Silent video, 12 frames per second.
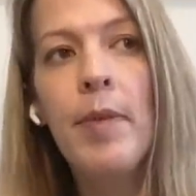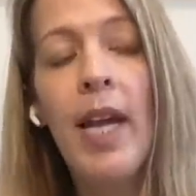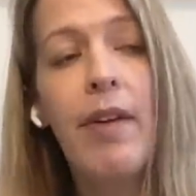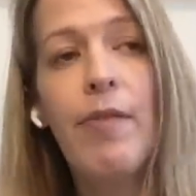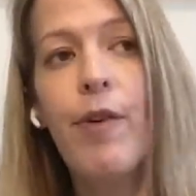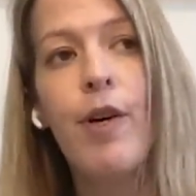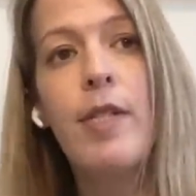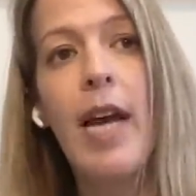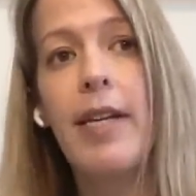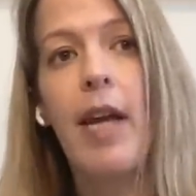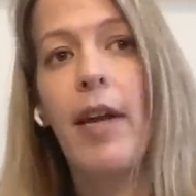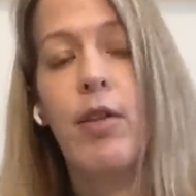at first,
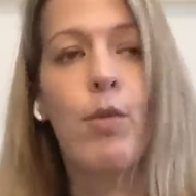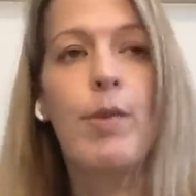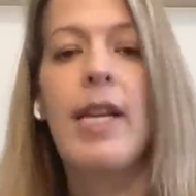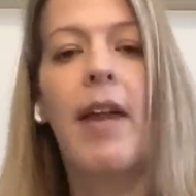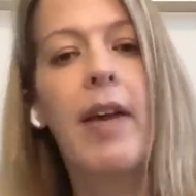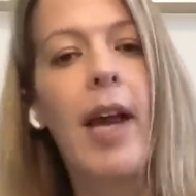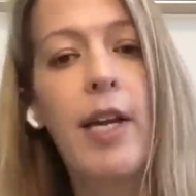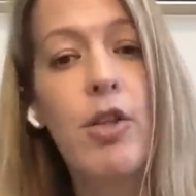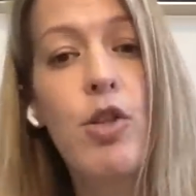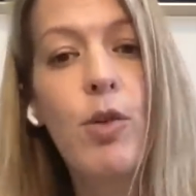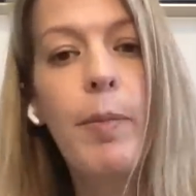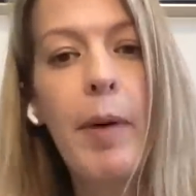there was nothing I could
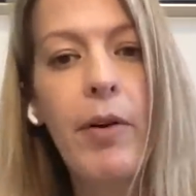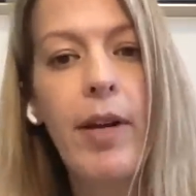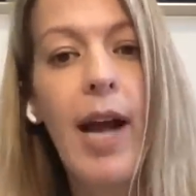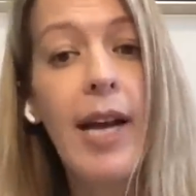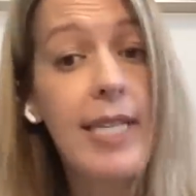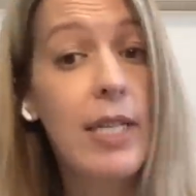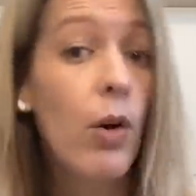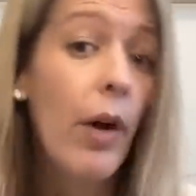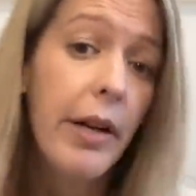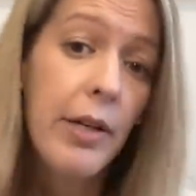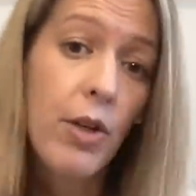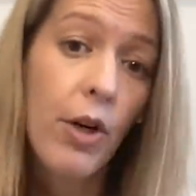do about it. I didn't know how
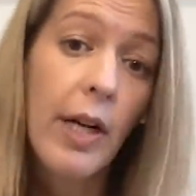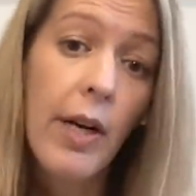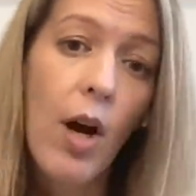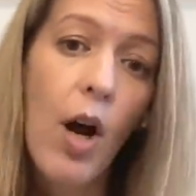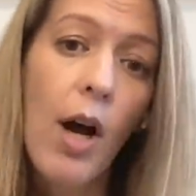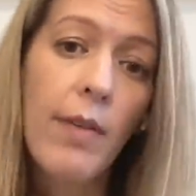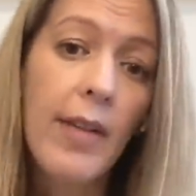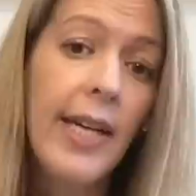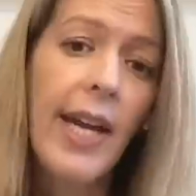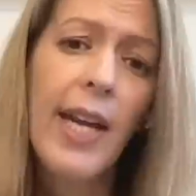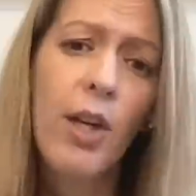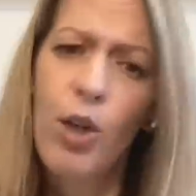to turn it off
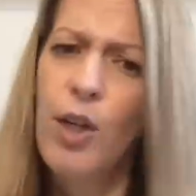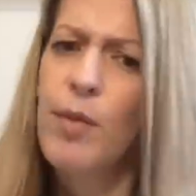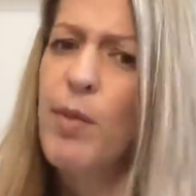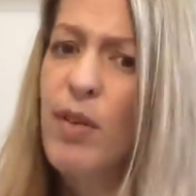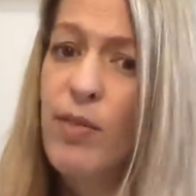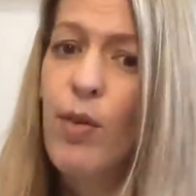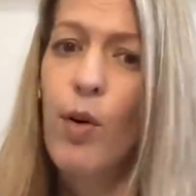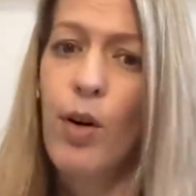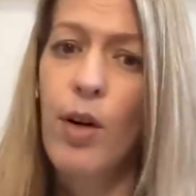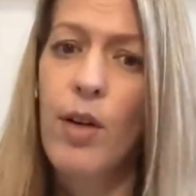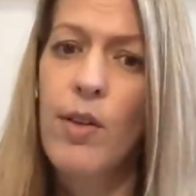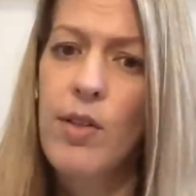like I could
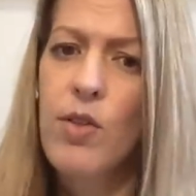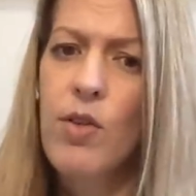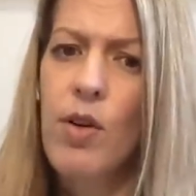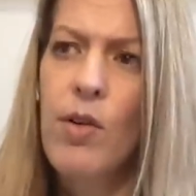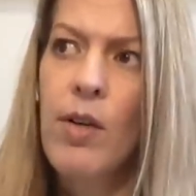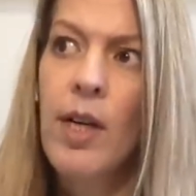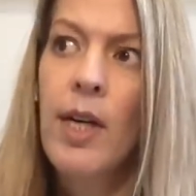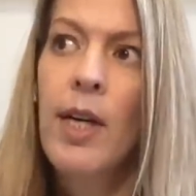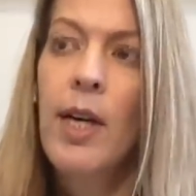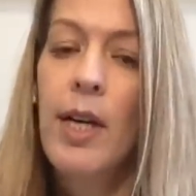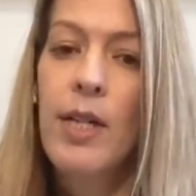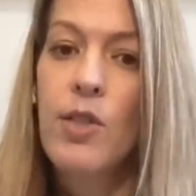before the stroke.
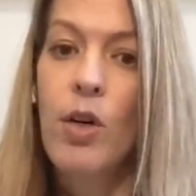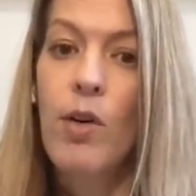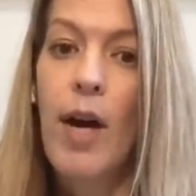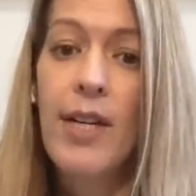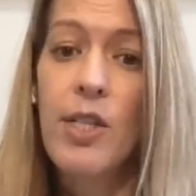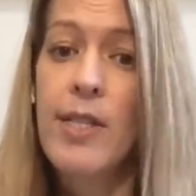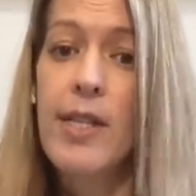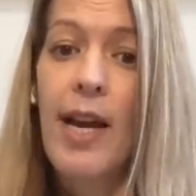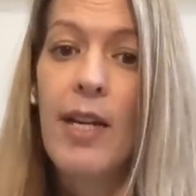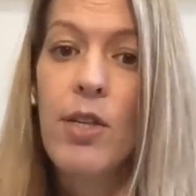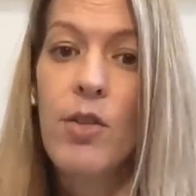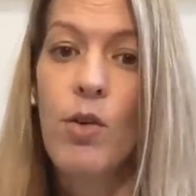So I just
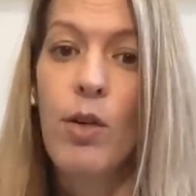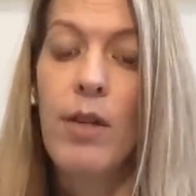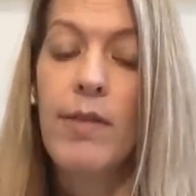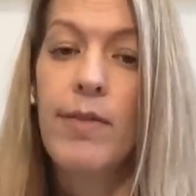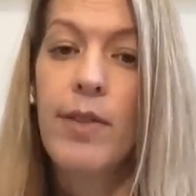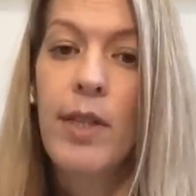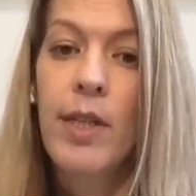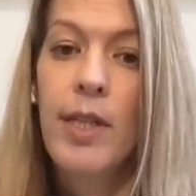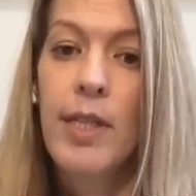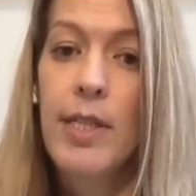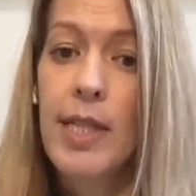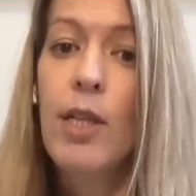had to sort of
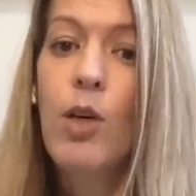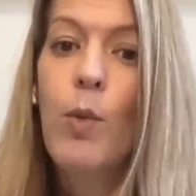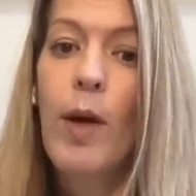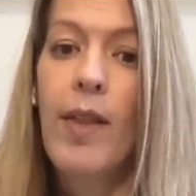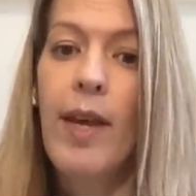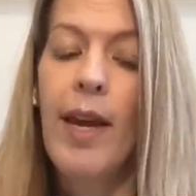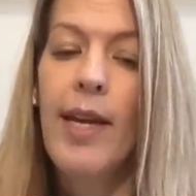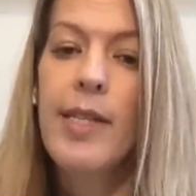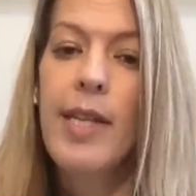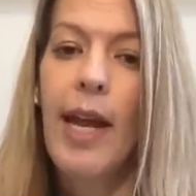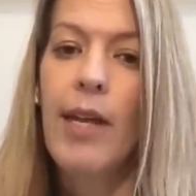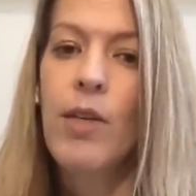deal with
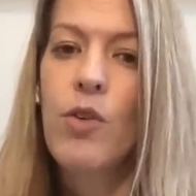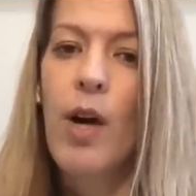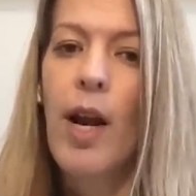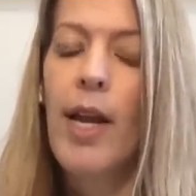it and